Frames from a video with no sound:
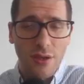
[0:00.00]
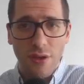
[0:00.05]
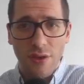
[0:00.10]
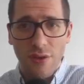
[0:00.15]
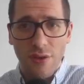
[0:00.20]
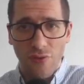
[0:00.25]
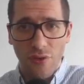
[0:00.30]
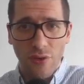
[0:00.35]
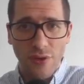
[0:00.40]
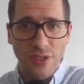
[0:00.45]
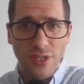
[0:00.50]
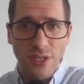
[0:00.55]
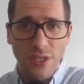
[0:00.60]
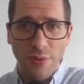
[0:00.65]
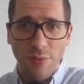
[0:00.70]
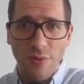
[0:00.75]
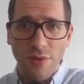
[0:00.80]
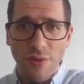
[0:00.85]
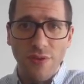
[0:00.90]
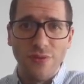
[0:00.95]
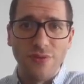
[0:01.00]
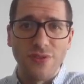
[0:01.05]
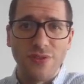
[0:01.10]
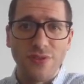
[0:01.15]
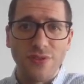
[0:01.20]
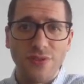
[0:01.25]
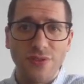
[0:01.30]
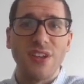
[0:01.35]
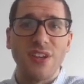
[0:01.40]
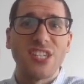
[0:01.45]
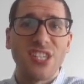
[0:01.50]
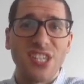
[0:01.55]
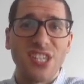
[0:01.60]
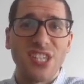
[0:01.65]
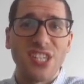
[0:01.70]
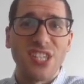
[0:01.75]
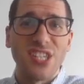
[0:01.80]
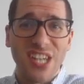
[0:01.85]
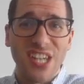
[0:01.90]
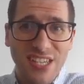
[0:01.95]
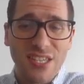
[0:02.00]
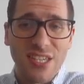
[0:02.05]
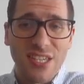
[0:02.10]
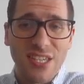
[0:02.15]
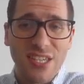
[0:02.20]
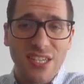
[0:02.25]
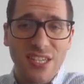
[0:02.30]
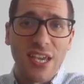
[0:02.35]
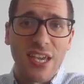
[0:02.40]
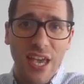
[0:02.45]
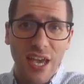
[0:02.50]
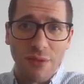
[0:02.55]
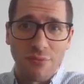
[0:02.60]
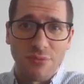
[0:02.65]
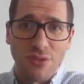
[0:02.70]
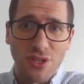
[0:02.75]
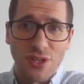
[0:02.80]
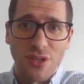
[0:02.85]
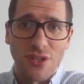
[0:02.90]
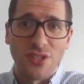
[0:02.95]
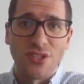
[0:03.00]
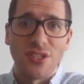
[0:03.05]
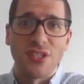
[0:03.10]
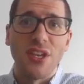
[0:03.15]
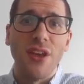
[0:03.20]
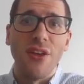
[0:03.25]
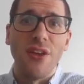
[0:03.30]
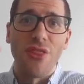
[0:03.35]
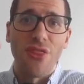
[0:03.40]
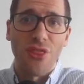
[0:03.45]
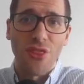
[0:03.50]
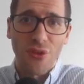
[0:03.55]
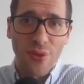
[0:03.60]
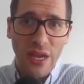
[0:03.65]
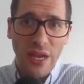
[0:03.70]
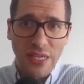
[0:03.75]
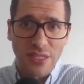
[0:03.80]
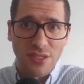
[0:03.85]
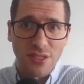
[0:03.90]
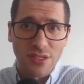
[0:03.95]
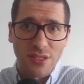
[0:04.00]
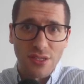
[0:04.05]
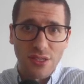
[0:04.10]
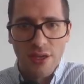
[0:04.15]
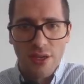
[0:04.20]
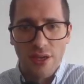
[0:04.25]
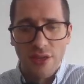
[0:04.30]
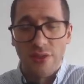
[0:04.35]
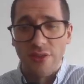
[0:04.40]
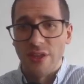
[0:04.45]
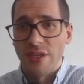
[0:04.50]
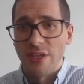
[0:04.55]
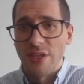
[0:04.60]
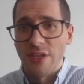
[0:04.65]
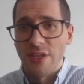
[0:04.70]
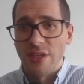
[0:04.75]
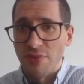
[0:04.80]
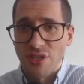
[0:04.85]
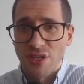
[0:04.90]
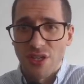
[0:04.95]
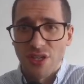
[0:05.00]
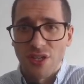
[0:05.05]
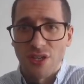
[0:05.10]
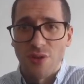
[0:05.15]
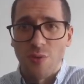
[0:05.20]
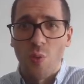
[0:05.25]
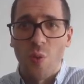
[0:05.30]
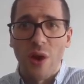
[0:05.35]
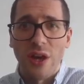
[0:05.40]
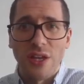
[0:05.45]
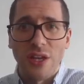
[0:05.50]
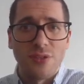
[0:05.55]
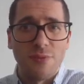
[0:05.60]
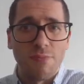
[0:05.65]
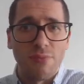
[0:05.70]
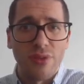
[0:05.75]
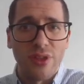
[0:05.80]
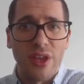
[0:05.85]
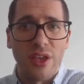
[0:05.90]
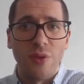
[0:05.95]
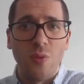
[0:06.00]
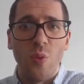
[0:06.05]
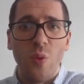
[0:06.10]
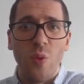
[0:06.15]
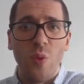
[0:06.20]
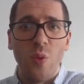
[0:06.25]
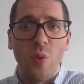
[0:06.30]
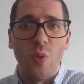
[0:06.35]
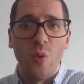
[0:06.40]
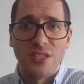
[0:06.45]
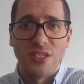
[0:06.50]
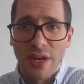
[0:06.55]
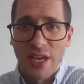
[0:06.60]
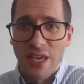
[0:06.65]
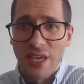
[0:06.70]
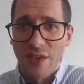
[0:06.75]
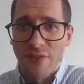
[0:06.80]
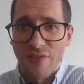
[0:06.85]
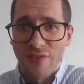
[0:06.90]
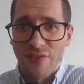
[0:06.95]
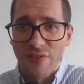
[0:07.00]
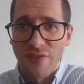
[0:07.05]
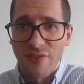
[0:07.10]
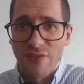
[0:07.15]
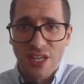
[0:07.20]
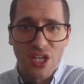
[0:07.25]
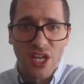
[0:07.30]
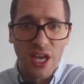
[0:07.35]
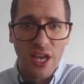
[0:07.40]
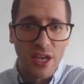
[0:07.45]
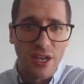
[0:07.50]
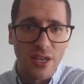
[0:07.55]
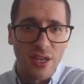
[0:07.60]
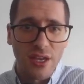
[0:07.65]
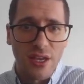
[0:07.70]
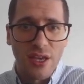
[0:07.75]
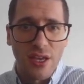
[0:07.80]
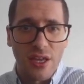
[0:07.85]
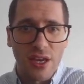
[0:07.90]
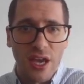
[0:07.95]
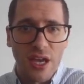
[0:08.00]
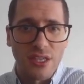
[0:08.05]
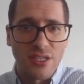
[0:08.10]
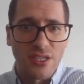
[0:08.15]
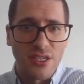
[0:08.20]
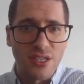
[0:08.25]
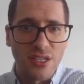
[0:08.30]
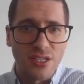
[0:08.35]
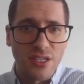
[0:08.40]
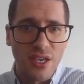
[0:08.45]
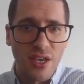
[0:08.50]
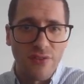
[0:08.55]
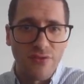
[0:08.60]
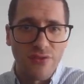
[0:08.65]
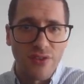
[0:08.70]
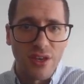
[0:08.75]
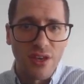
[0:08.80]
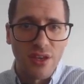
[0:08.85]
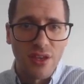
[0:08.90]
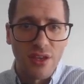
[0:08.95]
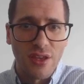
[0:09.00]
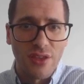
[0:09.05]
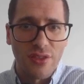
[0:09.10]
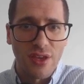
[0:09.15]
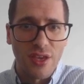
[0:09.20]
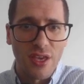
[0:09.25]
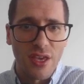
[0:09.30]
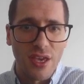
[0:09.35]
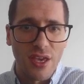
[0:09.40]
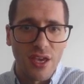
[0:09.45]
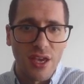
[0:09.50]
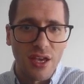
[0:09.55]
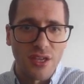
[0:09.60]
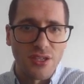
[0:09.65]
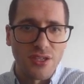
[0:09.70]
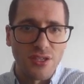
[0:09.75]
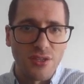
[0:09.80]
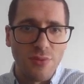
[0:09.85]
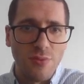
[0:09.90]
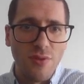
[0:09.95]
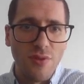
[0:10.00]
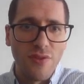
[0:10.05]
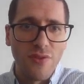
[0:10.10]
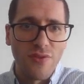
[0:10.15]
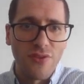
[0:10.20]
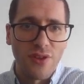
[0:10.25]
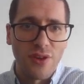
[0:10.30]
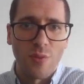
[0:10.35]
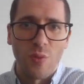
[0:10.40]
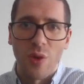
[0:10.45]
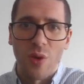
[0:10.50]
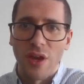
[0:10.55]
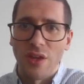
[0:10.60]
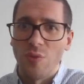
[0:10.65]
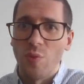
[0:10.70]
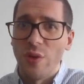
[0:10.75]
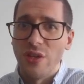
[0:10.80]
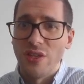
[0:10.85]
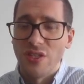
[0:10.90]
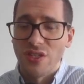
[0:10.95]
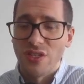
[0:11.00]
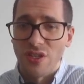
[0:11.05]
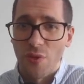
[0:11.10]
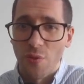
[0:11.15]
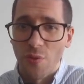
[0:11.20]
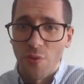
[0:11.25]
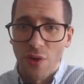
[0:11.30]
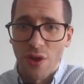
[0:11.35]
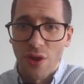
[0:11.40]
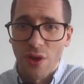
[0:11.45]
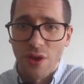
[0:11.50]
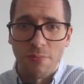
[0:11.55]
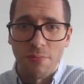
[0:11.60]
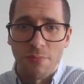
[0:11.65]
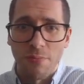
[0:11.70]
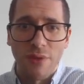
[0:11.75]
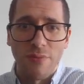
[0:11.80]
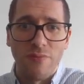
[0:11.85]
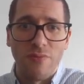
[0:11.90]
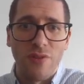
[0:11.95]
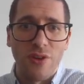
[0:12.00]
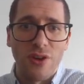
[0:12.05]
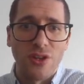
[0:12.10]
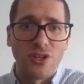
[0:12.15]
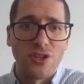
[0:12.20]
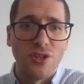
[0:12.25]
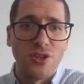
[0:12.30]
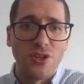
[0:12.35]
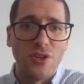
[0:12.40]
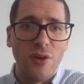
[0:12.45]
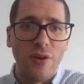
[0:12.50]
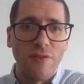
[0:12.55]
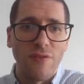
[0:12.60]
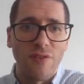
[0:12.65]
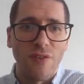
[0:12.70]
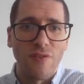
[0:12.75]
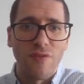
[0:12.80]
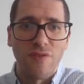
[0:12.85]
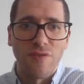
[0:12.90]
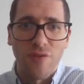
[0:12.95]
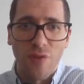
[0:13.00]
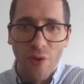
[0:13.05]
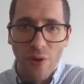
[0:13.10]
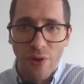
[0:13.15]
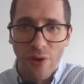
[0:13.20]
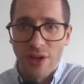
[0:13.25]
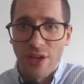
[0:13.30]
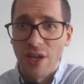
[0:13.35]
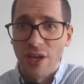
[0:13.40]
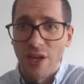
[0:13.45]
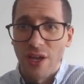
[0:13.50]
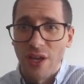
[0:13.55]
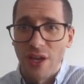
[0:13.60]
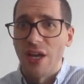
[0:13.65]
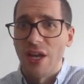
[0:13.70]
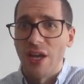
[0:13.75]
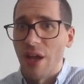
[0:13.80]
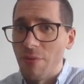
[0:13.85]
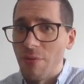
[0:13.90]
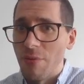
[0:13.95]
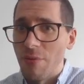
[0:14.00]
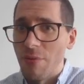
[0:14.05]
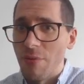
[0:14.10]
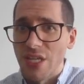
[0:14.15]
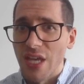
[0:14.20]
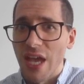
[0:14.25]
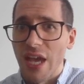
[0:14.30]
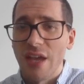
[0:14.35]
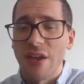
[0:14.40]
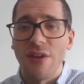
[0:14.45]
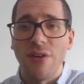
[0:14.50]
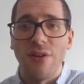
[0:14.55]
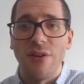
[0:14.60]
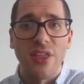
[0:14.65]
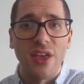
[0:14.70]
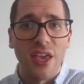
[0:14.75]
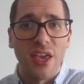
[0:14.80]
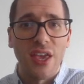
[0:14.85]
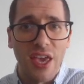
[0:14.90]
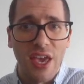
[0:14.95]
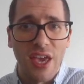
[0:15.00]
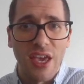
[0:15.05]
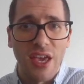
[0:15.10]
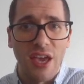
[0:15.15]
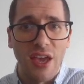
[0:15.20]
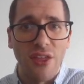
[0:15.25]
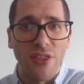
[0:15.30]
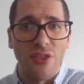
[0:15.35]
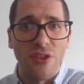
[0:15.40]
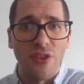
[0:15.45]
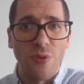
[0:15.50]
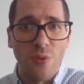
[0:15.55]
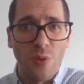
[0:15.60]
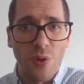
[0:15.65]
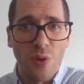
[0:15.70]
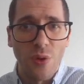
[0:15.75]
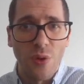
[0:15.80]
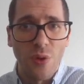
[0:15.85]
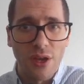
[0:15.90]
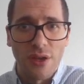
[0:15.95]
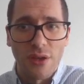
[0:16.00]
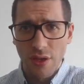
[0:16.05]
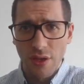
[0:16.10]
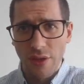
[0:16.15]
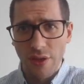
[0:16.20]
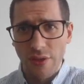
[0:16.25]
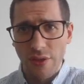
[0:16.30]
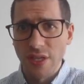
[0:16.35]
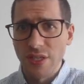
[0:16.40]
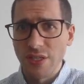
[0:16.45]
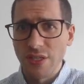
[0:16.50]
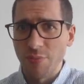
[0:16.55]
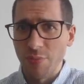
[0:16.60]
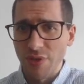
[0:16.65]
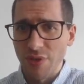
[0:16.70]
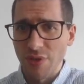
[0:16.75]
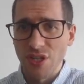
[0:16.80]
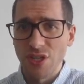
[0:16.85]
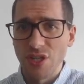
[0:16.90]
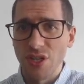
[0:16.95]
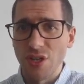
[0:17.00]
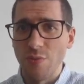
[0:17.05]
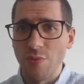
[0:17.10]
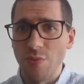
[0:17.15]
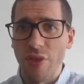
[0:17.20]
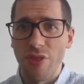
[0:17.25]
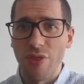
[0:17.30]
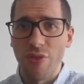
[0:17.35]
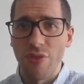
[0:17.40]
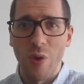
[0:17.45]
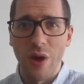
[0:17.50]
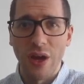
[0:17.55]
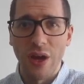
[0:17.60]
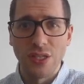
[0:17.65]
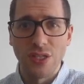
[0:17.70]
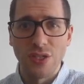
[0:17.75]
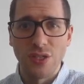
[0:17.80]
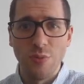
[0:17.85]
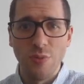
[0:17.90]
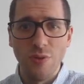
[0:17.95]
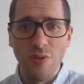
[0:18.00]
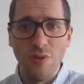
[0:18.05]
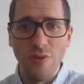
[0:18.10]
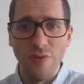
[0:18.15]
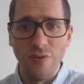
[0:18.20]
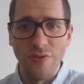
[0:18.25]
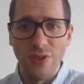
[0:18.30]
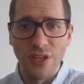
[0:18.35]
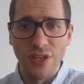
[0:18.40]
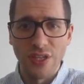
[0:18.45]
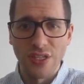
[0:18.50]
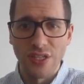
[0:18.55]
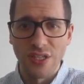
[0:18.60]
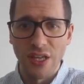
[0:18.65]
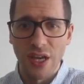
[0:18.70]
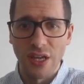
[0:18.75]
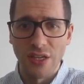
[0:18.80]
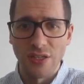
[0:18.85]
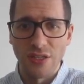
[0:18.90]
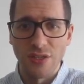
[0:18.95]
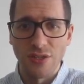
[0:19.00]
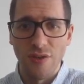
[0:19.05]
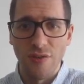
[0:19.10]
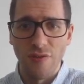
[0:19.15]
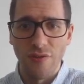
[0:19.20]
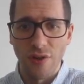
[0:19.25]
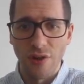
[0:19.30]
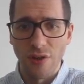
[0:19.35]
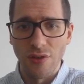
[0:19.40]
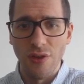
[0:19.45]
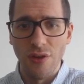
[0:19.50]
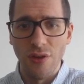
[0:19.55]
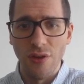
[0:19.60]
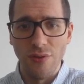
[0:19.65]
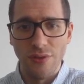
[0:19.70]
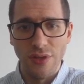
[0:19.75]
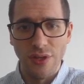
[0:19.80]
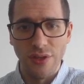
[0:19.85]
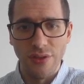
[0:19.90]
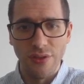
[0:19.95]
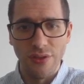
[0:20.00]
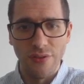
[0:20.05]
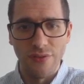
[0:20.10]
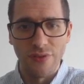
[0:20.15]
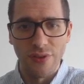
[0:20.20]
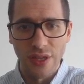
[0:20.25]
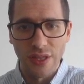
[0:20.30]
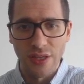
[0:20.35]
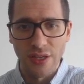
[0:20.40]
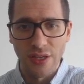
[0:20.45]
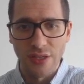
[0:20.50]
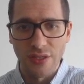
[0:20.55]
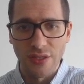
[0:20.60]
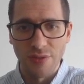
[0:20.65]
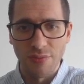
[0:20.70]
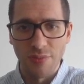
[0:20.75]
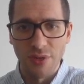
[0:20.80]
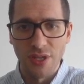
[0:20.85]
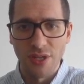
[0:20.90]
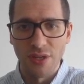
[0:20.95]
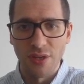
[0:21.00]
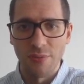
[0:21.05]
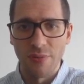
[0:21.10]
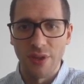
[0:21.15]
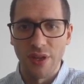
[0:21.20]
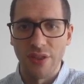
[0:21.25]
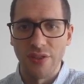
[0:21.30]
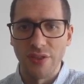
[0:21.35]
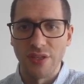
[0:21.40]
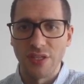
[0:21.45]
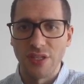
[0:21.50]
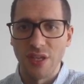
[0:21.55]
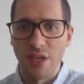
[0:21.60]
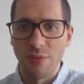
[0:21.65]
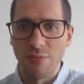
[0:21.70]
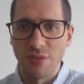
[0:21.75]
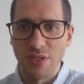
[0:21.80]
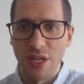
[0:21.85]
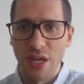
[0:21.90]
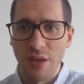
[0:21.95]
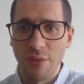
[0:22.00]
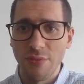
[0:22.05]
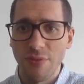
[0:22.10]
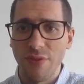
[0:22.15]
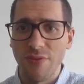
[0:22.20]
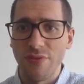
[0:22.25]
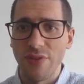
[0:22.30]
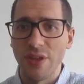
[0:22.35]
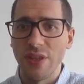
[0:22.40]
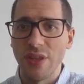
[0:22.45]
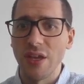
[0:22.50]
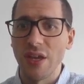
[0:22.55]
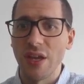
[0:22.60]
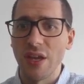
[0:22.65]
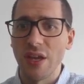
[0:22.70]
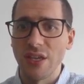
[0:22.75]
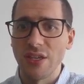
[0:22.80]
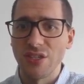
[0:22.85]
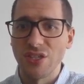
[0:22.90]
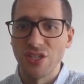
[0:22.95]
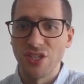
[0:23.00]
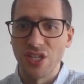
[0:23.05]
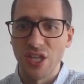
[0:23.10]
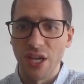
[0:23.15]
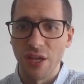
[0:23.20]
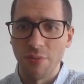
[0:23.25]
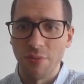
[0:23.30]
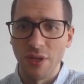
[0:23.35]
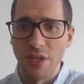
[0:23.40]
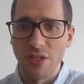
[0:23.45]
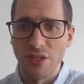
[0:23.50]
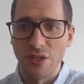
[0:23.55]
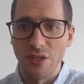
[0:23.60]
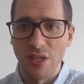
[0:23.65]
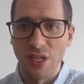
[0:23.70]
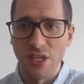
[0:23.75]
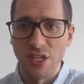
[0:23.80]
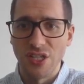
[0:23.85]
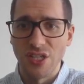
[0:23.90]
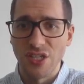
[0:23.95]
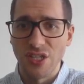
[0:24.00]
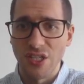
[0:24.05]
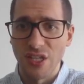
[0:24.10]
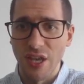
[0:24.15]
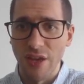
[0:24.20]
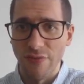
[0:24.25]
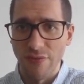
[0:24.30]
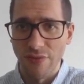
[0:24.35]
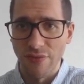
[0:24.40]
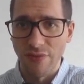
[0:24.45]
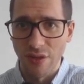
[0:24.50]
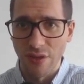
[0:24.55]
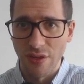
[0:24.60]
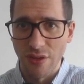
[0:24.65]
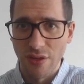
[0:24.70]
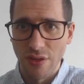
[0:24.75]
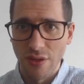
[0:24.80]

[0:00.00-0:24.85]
Forcing moves are checks, captures, and threats. In this position, white to play wins by giving a check. Knight c7, the king has to move, and white wins a rook by virtue of a fork, a double attack on the king and the rook. In this position with white to move, this knight is overloaded, defending this bishop and at the same time defending against checkmate on h7.